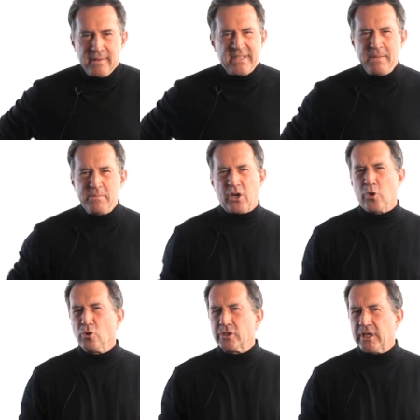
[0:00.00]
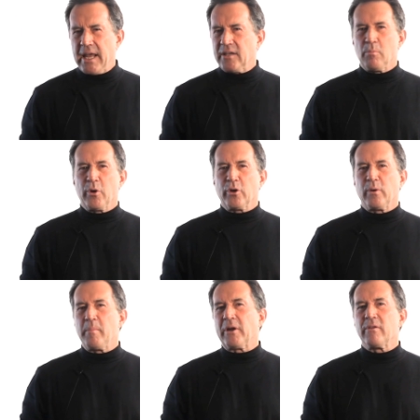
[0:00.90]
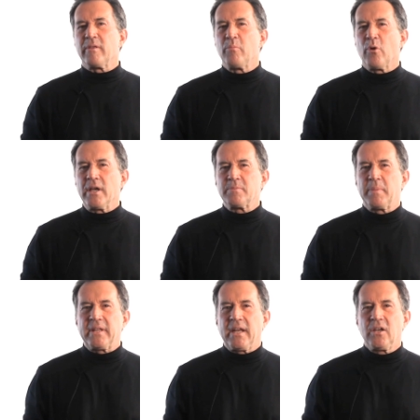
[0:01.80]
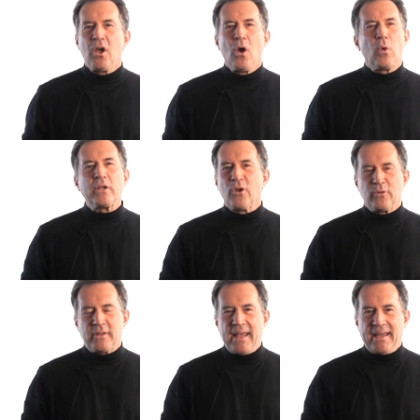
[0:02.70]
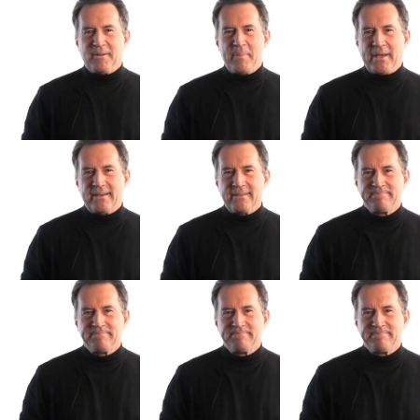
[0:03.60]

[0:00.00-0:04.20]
Seems that girls can handle mercury better than boys, but then what don't they handle better?